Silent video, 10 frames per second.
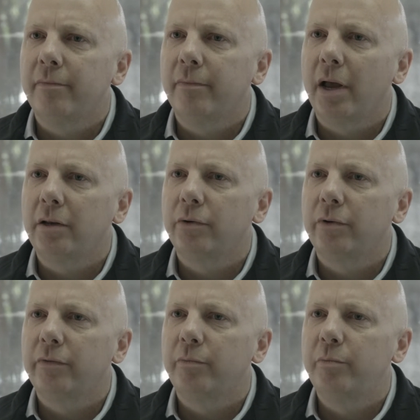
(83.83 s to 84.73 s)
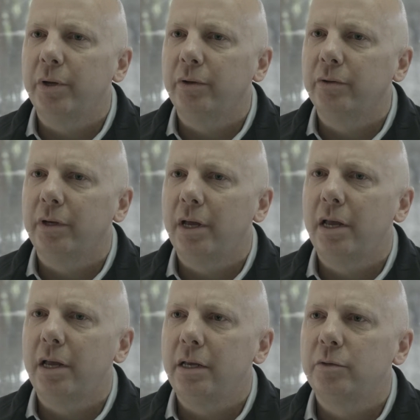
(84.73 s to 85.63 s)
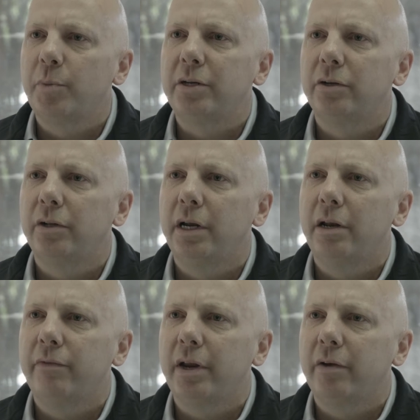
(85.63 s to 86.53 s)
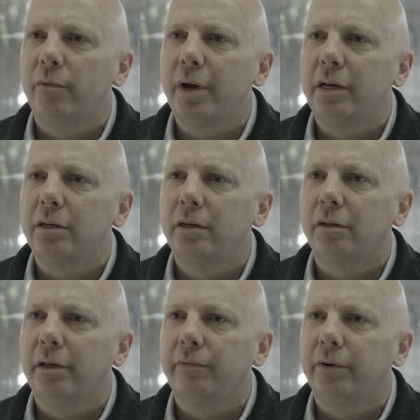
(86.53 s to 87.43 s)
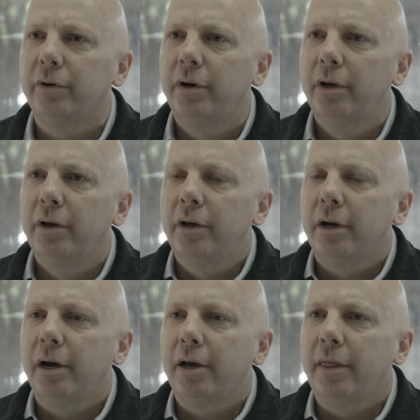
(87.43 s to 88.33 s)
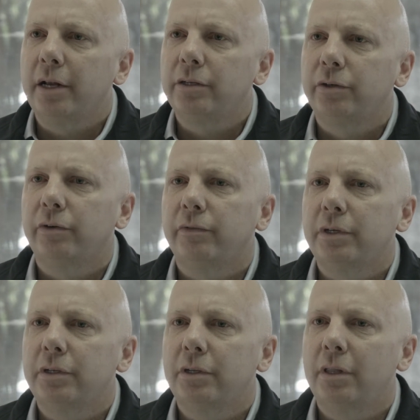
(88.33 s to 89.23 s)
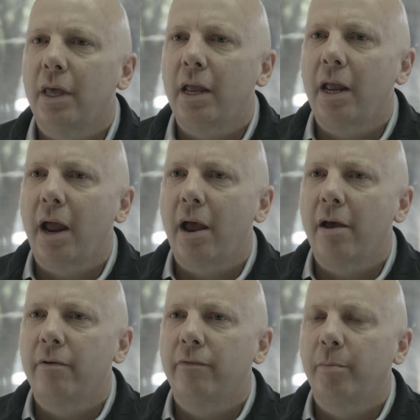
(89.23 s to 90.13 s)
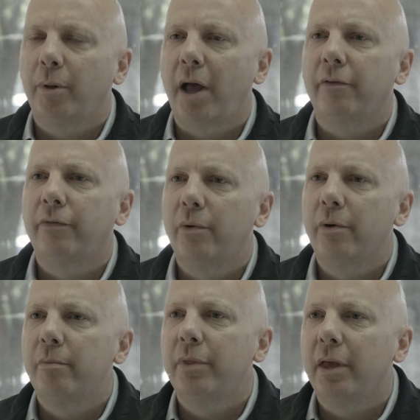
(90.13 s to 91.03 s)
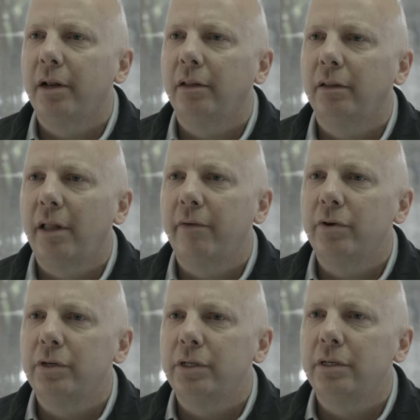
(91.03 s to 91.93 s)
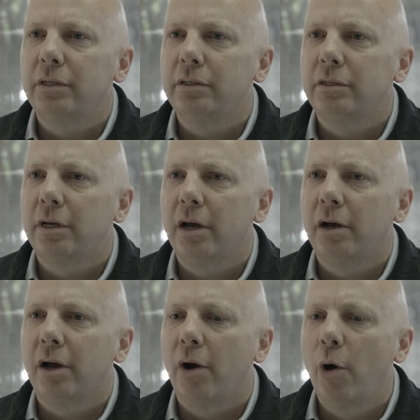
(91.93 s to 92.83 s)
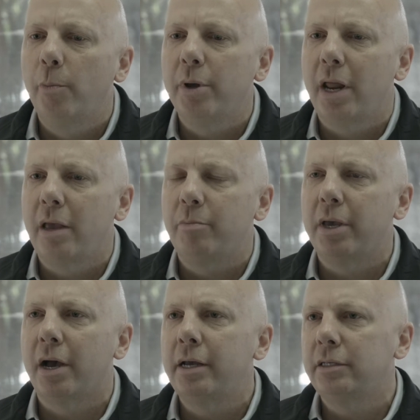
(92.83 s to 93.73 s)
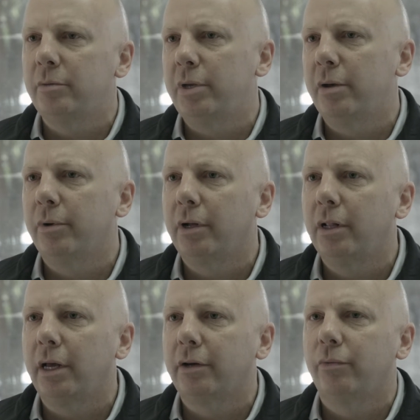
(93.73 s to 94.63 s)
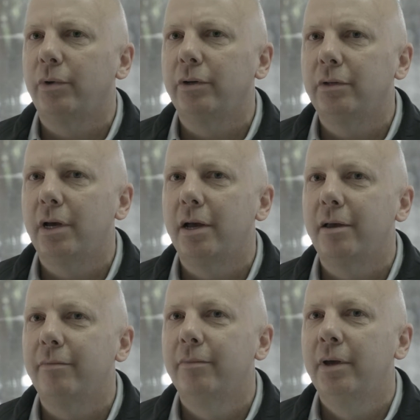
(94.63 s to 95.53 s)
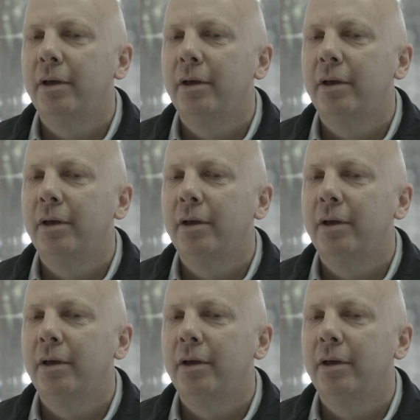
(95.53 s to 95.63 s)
had sort of built a special and innovative way to deliver that service. They have a platform that leverages open APIs to be able to collect real-time